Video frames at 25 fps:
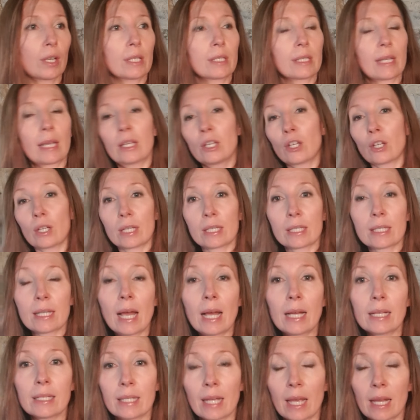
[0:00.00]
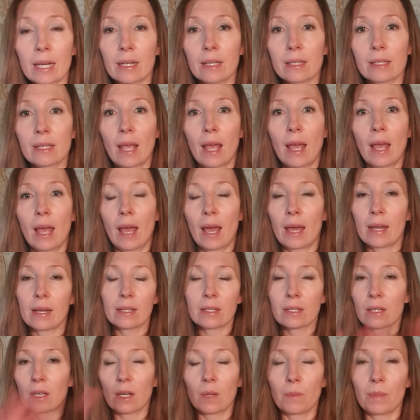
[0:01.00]
say you're going to start tennis, and
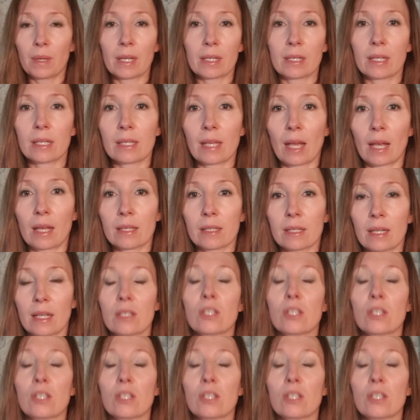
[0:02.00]
it's going to be a disaster.